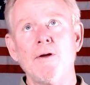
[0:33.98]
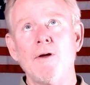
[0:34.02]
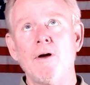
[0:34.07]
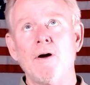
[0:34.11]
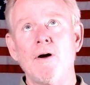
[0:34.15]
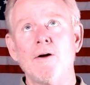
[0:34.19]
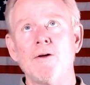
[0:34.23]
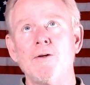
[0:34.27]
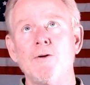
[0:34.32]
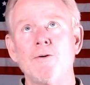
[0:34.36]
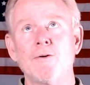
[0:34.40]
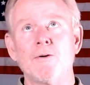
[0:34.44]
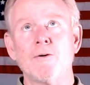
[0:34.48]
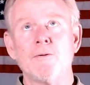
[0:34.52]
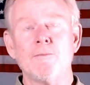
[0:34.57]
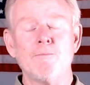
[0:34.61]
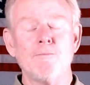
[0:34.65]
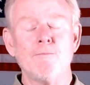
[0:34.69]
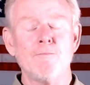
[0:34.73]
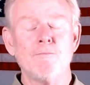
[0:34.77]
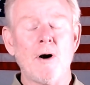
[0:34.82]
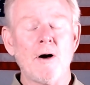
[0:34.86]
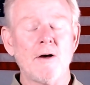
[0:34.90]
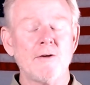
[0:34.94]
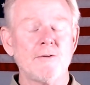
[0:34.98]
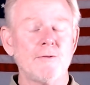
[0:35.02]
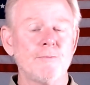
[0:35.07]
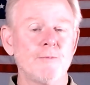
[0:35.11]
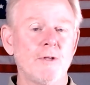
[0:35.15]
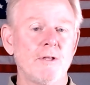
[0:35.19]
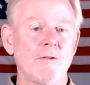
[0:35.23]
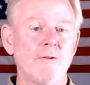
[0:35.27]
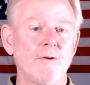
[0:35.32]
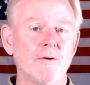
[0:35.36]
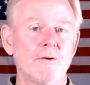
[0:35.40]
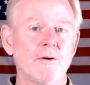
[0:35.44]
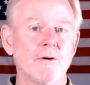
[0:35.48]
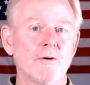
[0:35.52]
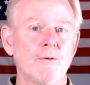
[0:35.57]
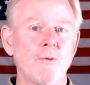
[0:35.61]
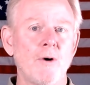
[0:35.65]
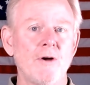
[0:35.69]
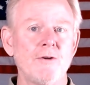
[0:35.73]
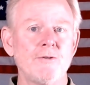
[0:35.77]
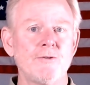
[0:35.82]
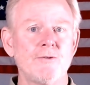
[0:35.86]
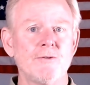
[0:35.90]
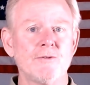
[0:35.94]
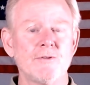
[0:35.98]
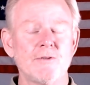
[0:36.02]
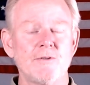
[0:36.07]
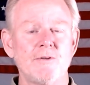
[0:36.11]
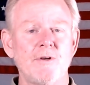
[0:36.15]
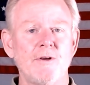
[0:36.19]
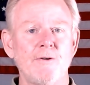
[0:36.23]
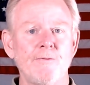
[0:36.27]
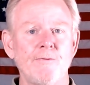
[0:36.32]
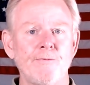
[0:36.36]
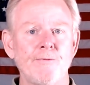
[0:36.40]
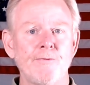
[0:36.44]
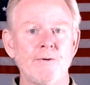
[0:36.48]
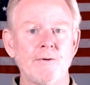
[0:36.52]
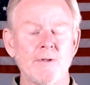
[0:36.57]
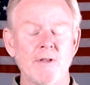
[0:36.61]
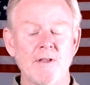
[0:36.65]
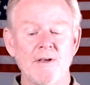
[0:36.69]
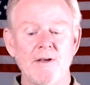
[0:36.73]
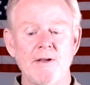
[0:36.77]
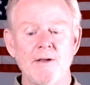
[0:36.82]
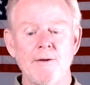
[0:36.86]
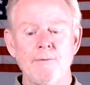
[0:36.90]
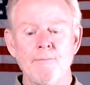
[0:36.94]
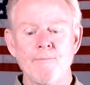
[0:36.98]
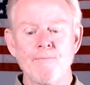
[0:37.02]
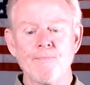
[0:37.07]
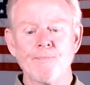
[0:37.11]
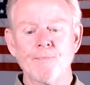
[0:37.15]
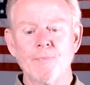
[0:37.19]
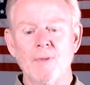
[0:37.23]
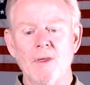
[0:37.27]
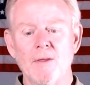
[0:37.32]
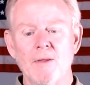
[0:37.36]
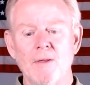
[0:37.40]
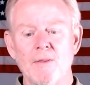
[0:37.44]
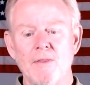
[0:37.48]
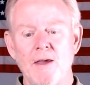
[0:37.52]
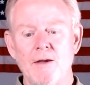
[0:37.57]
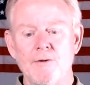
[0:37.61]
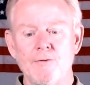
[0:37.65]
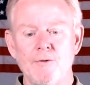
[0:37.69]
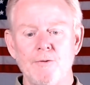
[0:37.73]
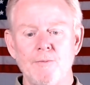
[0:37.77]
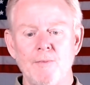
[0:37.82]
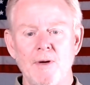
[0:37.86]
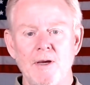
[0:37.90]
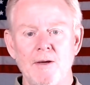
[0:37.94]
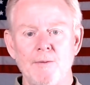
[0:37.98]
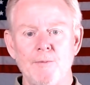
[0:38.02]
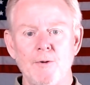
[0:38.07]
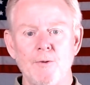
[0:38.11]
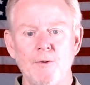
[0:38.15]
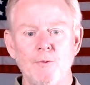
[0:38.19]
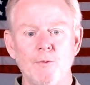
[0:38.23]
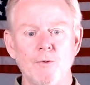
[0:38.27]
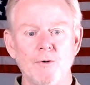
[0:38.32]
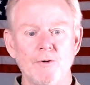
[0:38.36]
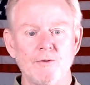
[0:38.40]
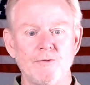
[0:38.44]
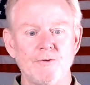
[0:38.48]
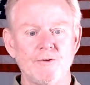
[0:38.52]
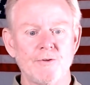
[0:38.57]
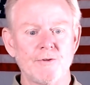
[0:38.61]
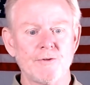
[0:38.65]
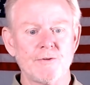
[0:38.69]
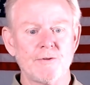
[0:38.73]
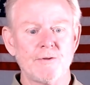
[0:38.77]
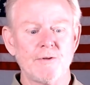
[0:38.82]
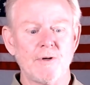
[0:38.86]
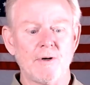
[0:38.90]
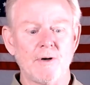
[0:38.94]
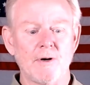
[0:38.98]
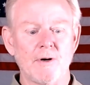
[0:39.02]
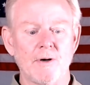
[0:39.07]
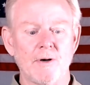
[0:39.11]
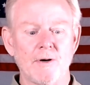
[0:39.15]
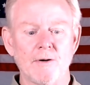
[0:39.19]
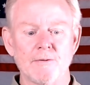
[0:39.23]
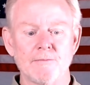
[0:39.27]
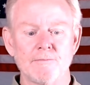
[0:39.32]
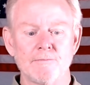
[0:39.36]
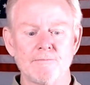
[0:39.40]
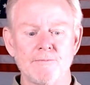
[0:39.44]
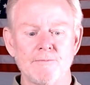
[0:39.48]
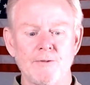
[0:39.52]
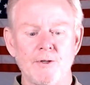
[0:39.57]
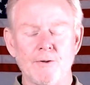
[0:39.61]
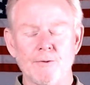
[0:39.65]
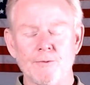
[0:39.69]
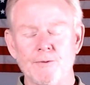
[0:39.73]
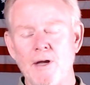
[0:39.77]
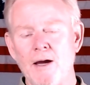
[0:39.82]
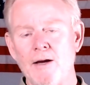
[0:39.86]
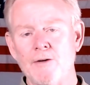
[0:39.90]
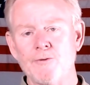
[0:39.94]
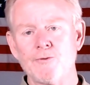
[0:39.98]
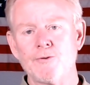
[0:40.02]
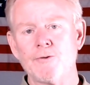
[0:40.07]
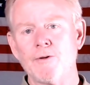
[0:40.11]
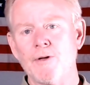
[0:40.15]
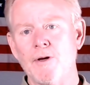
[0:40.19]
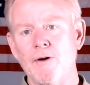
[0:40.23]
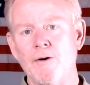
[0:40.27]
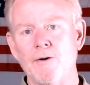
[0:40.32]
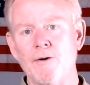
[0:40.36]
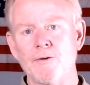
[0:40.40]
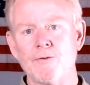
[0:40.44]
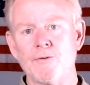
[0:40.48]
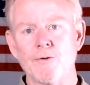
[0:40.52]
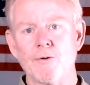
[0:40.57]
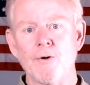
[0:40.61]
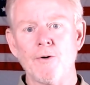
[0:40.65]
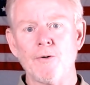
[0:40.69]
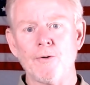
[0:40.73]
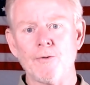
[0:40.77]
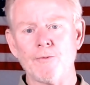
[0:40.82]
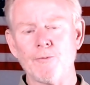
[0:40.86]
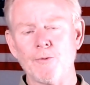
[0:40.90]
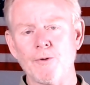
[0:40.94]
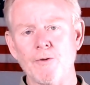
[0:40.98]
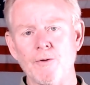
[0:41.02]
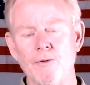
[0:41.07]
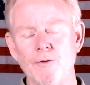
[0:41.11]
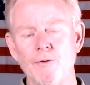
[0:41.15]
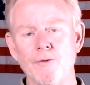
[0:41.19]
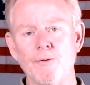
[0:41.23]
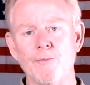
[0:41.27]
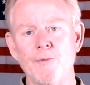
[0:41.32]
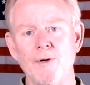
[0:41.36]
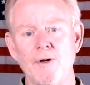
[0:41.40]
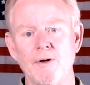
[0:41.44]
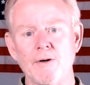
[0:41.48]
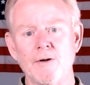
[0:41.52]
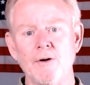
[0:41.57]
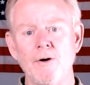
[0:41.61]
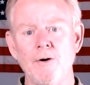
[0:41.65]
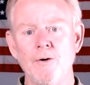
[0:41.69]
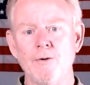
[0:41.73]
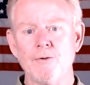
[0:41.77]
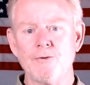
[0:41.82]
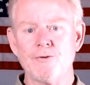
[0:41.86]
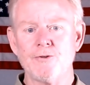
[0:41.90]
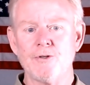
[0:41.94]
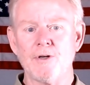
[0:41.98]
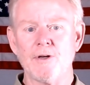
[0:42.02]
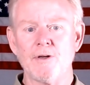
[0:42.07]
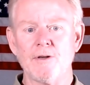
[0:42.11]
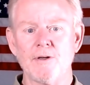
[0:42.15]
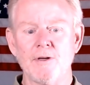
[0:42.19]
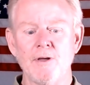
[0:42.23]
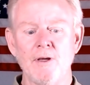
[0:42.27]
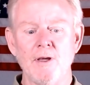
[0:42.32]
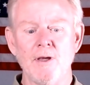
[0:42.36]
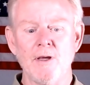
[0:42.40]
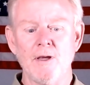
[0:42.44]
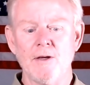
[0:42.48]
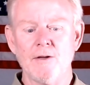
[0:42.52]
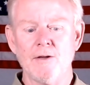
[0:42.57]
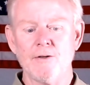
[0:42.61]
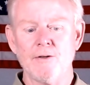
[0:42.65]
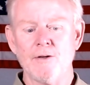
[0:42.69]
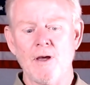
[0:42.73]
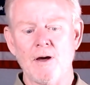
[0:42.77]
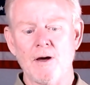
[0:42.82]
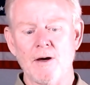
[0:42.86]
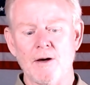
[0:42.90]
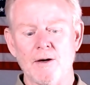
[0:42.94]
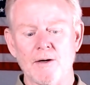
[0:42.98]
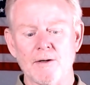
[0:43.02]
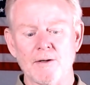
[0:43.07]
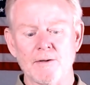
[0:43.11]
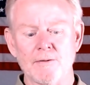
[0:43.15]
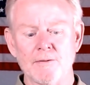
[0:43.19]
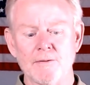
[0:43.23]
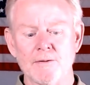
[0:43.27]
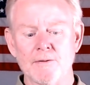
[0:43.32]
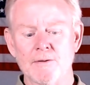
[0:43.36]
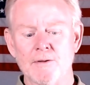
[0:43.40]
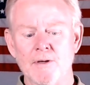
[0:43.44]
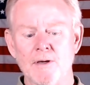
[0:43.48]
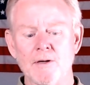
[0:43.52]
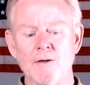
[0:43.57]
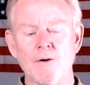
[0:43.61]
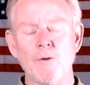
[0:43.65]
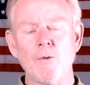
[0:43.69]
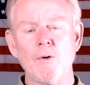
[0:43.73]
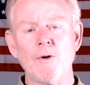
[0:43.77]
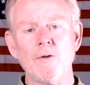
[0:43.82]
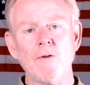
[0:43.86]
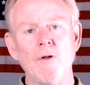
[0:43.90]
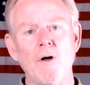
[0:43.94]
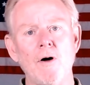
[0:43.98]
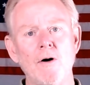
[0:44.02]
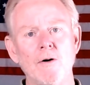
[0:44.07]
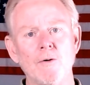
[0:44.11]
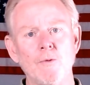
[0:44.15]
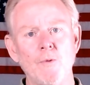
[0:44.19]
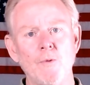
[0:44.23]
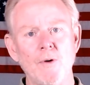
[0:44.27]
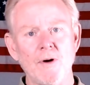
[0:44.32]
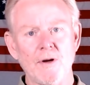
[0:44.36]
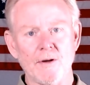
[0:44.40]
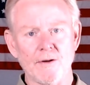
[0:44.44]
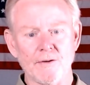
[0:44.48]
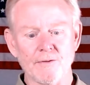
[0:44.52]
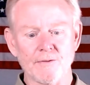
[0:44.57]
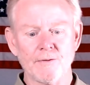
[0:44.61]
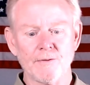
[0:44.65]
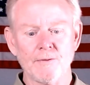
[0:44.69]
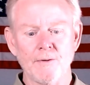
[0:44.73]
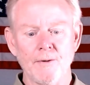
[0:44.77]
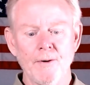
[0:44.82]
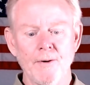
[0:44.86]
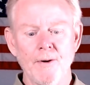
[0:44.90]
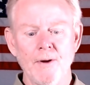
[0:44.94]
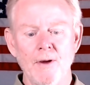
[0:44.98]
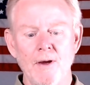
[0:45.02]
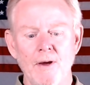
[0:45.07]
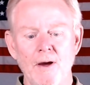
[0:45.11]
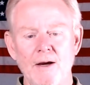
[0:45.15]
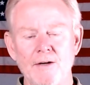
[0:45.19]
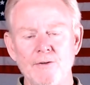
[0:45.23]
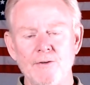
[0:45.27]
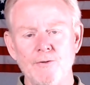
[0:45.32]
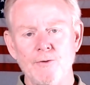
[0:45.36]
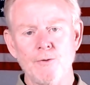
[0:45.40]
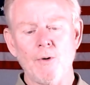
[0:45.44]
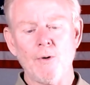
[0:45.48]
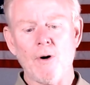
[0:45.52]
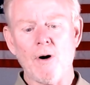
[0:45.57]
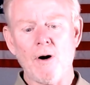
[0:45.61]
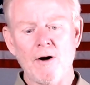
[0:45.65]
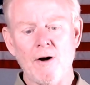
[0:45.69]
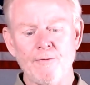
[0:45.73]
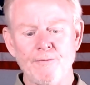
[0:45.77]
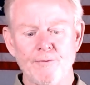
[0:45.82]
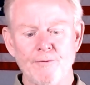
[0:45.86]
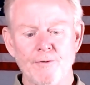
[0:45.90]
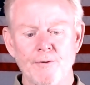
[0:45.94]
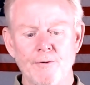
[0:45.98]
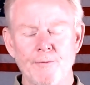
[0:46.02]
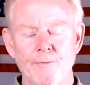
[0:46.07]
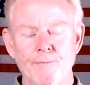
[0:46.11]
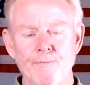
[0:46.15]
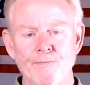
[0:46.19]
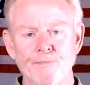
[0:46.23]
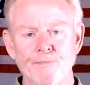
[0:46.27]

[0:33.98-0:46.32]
you can possibly look at questions differently than you maybe would just naturally on your own. With a little bit of coaching can go a long ways. I do offer